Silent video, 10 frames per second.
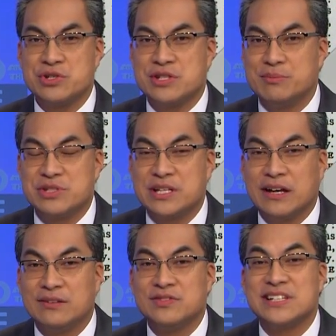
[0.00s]

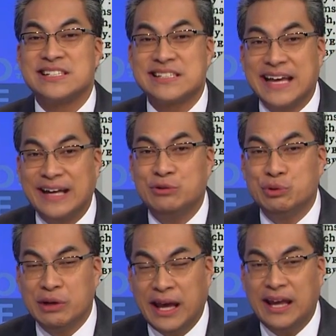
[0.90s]
themselves stand to
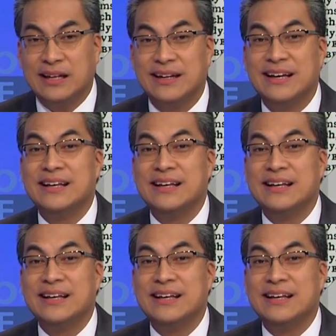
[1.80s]
gain